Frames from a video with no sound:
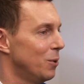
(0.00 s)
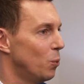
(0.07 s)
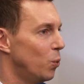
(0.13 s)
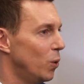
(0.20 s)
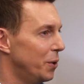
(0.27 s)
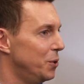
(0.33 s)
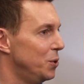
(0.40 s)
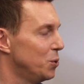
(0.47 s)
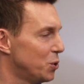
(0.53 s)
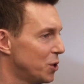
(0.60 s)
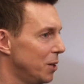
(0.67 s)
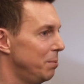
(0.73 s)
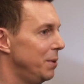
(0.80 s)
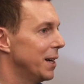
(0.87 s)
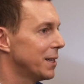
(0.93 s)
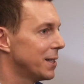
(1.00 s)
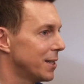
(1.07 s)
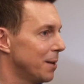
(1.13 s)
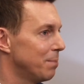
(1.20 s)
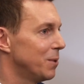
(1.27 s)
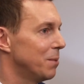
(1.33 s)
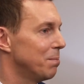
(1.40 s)
will usually be
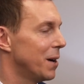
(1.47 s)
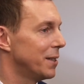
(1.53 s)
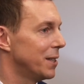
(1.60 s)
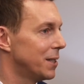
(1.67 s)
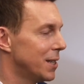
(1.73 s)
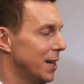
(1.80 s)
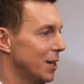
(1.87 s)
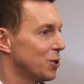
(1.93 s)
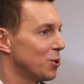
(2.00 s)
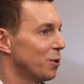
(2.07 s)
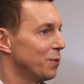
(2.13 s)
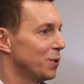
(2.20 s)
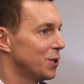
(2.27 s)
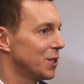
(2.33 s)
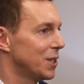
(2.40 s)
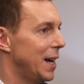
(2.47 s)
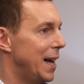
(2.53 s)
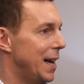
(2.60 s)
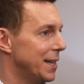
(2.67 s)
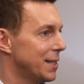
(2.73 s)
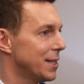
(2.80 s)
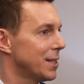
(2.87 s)
accepted by the tax office
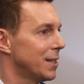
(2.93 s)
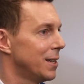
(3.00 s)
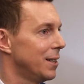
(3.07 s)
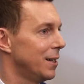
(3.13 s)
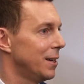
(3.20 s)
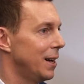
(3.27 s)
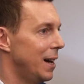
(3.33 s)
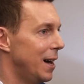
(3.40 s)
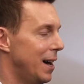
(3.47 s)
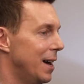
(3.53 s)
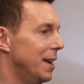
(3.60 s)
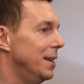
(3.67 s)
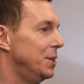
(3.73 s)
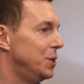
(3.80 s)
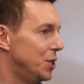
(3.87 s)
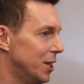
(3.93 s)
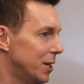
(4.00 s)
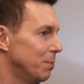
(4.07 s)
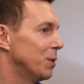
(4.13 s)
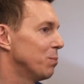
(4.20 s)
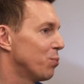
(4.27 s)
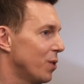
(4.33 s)
as a
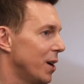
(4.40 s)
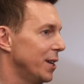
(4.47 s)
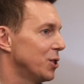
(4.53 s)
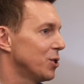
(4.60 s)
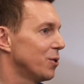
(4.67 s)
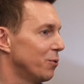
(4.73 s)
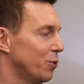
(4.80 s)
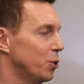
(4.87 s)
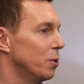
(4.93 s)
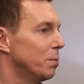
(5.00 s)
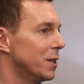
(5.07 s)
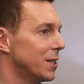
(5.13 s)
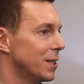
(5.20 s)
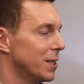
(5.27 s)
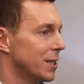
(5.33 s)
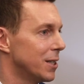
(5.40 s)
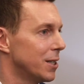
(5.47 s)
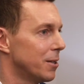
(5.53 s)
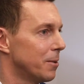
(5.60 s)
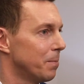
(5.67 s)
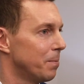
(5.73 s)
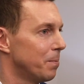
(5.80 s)
legitimate price for your business.